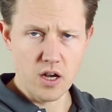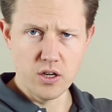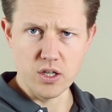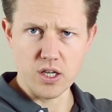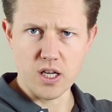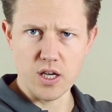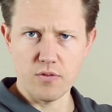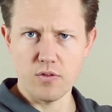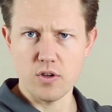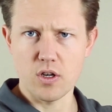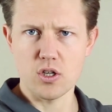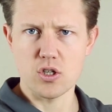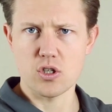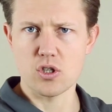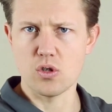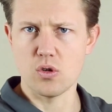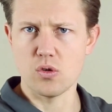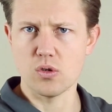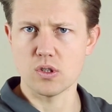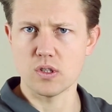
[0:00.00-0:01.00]
and you give it a
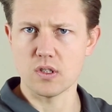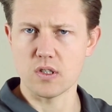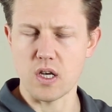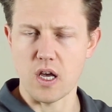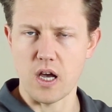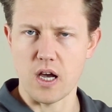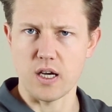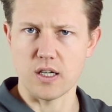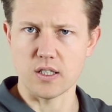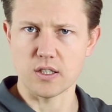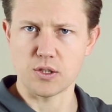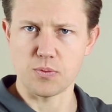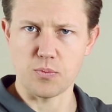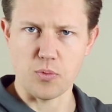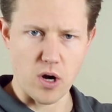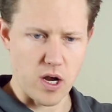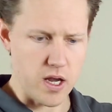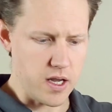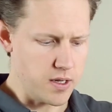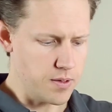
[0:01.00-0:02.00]
short
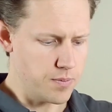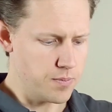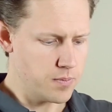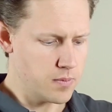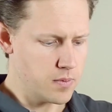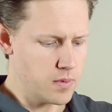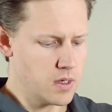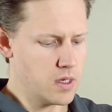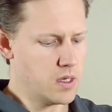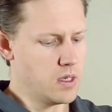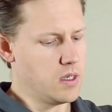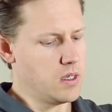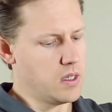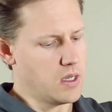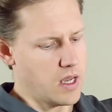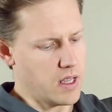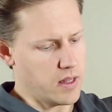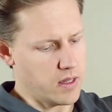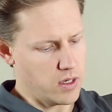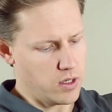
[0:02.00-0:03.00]
spray.
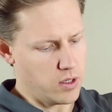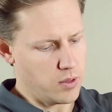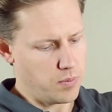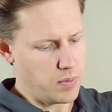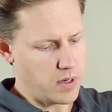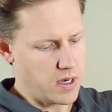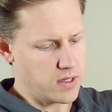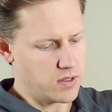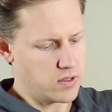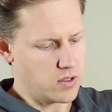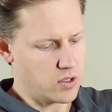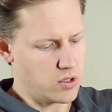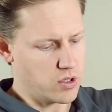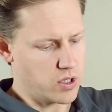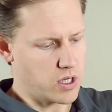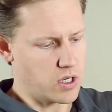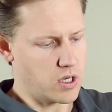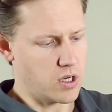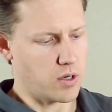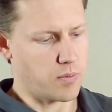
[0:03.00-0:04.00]
And then you place the
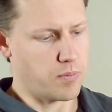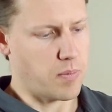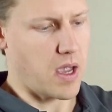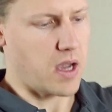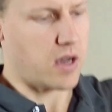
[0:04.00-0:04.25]
trigger lock